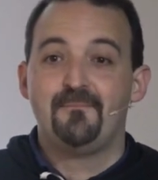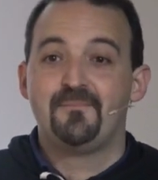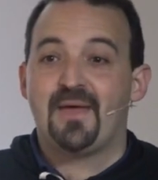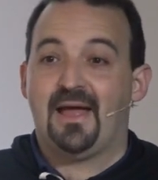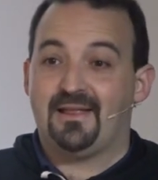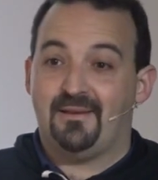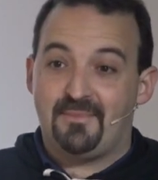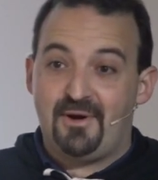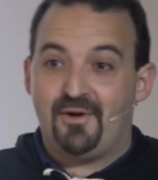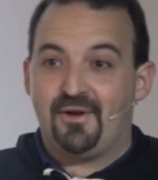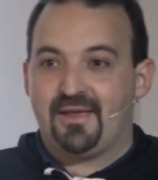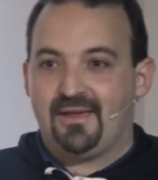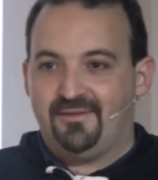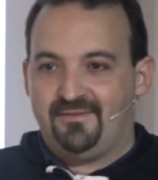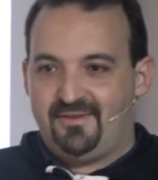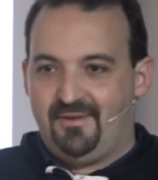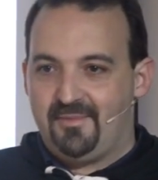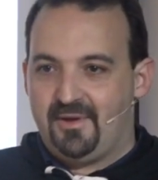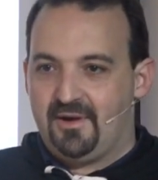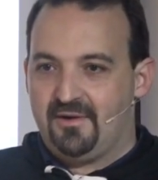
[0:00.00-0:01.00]
an American
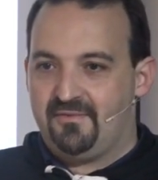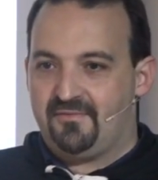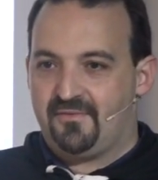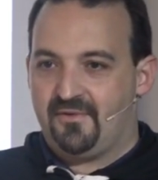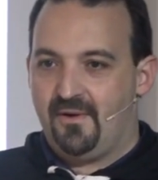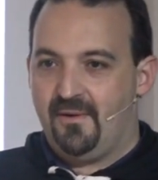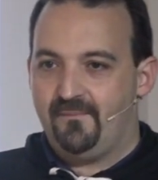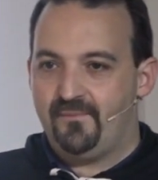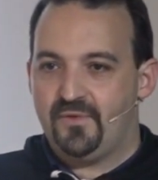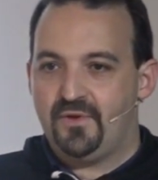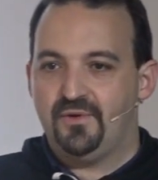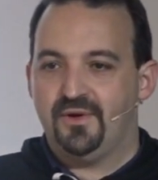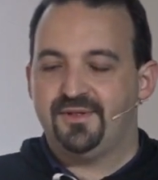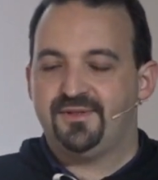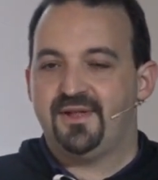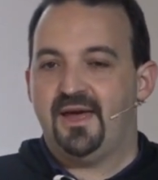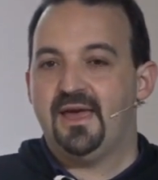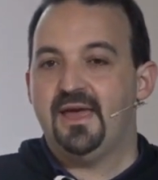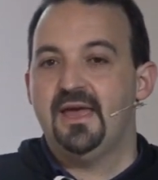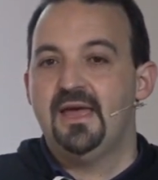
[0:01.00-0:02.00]
SIM card from
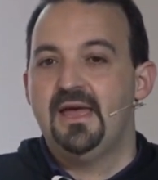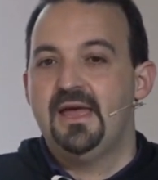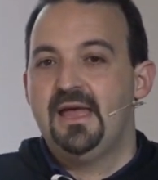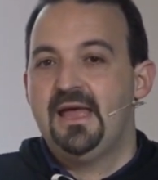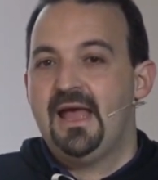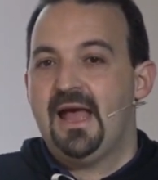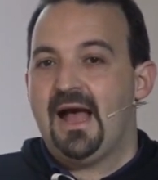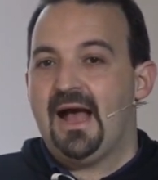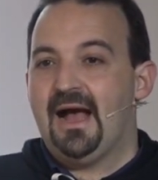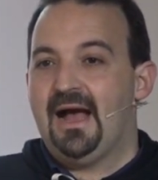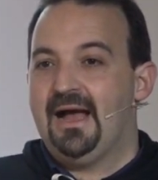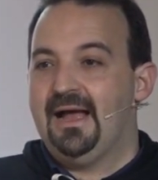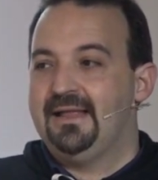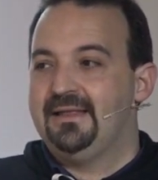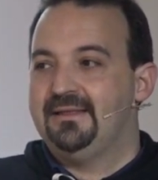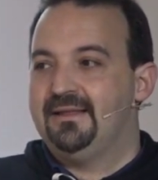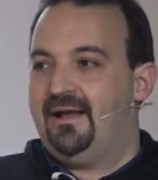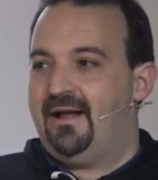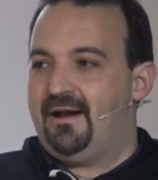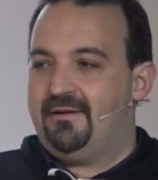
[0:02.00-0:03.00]
USA.
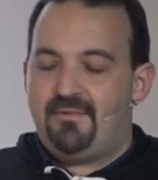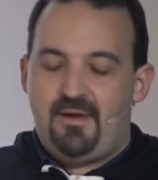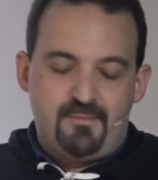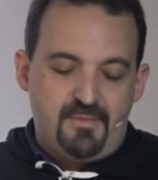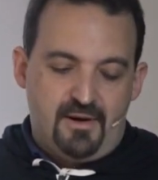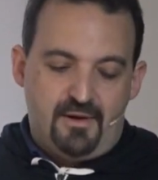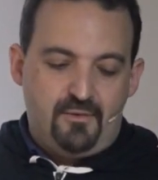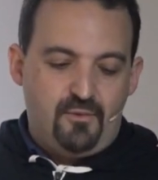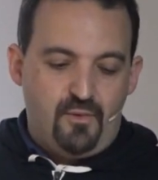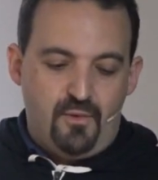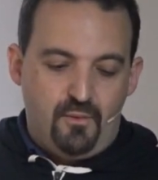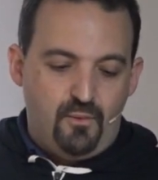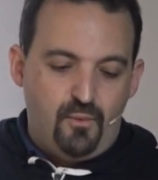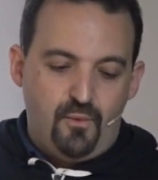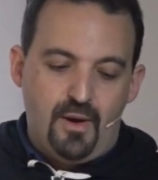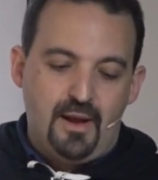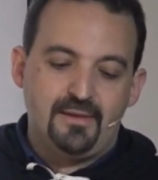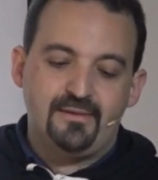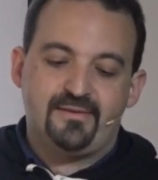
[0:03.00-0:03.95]
And I remember one